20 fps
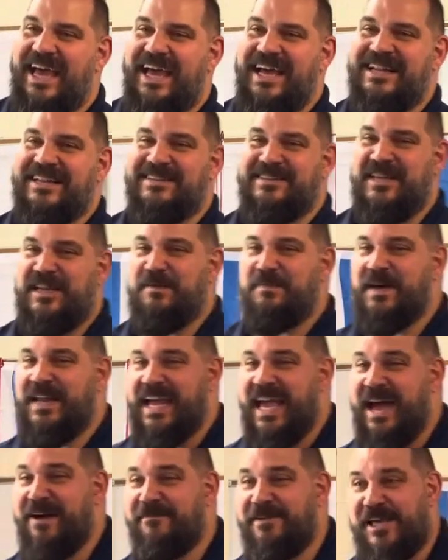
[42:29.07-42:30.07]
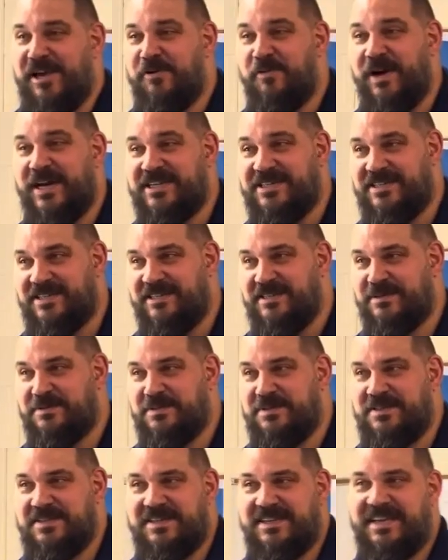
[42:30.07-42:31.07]
Does anybody have any
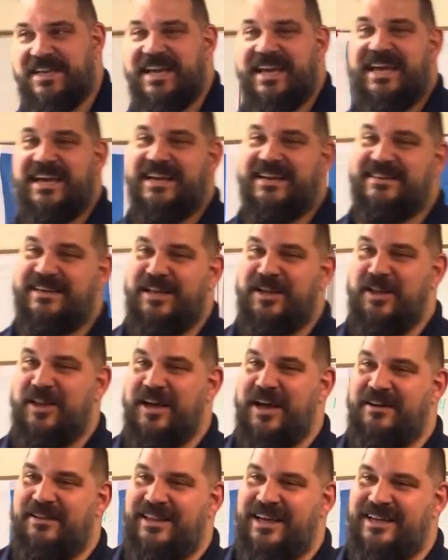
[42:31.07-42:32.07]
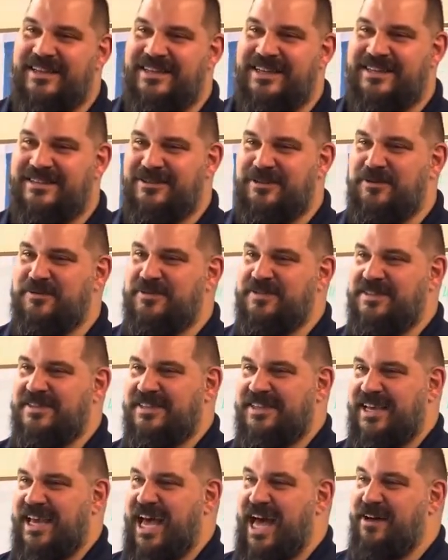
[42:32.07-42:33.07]
questions? Because I know that those
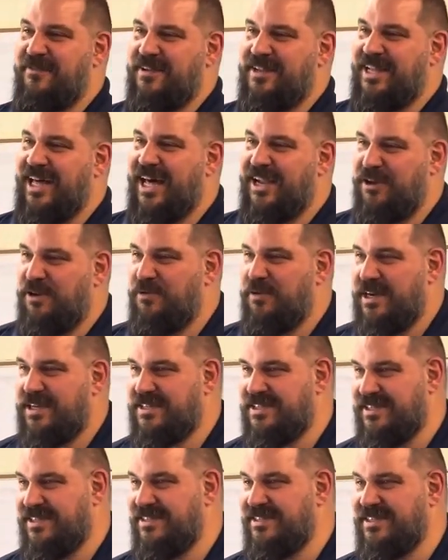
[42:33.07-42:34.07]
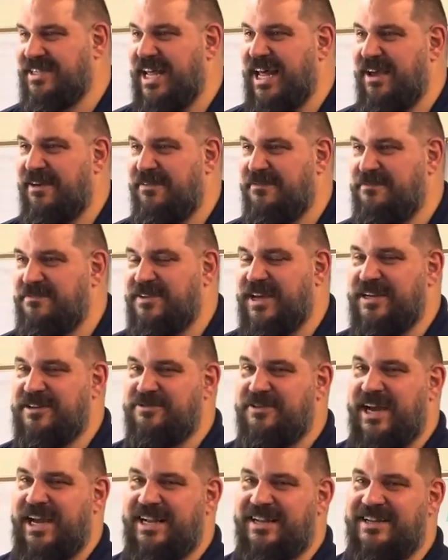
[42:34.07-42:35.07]
have a lot of questions. I
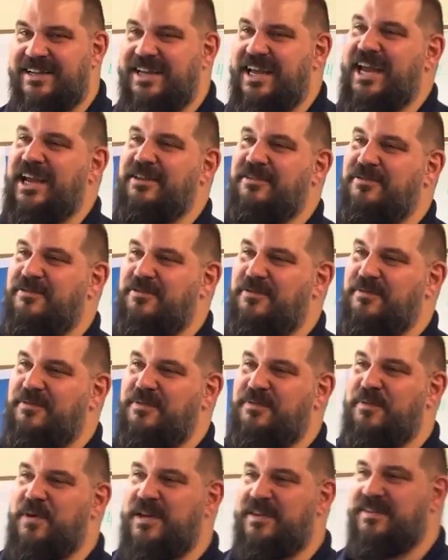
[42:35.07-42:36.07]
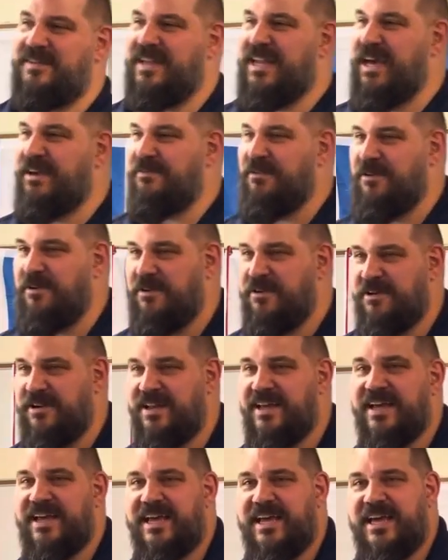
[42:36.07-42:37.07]
tried to answer ones that I've heard
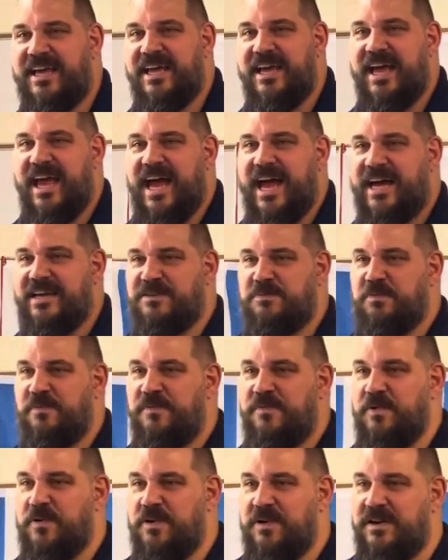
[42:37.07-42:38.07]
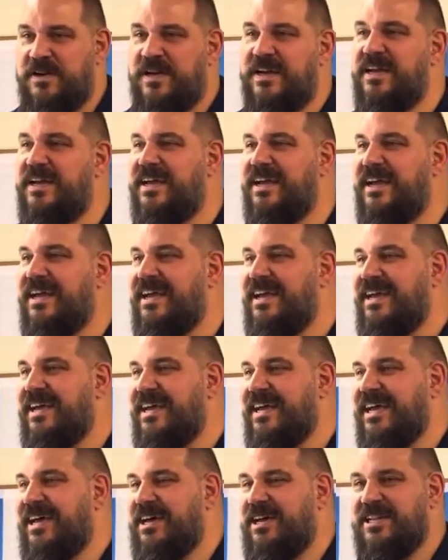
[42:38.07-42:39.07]
asked before.
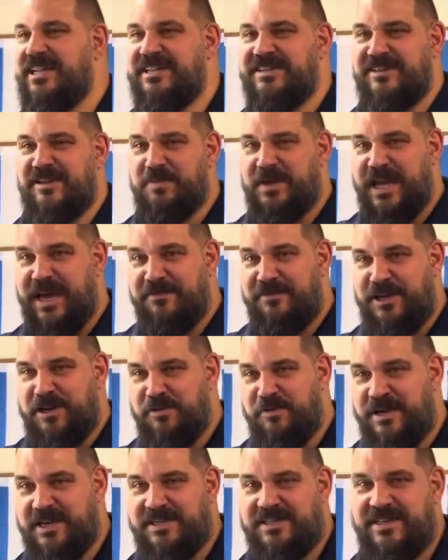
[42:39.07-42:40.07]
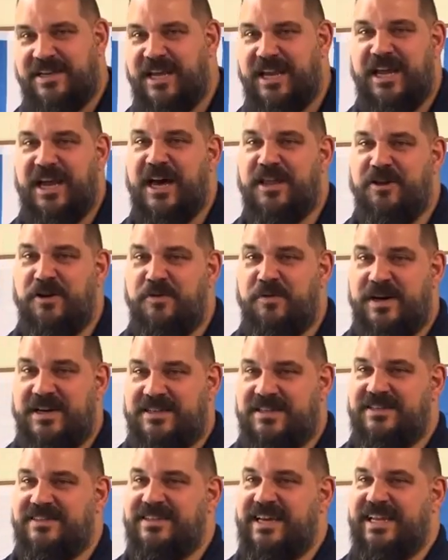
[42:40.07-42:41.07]
Does anybody have any other
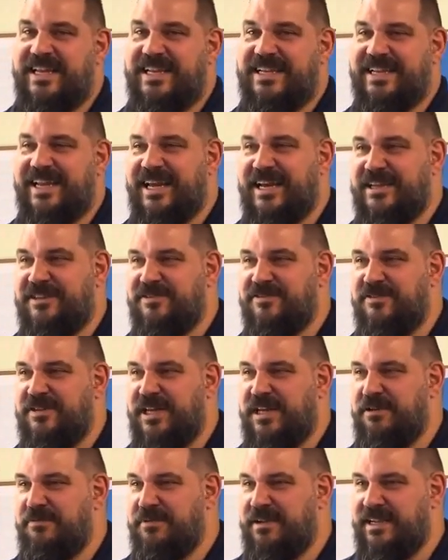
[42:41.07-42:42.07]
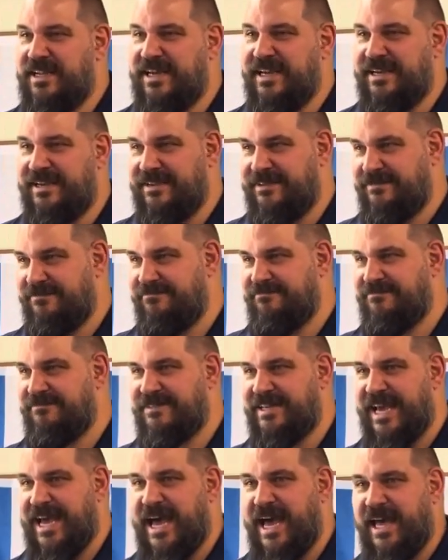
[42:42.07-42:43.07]
questions I didn't answer that you would like
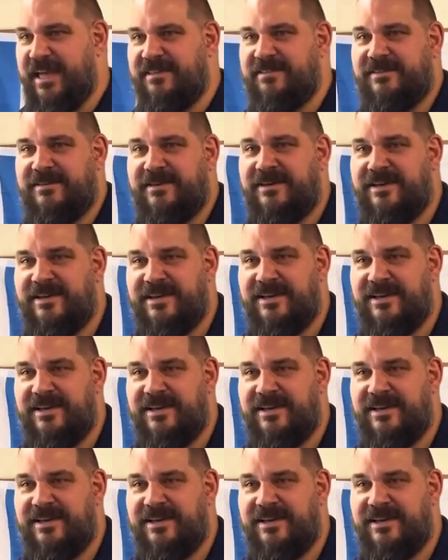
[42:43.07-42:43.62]
to ask?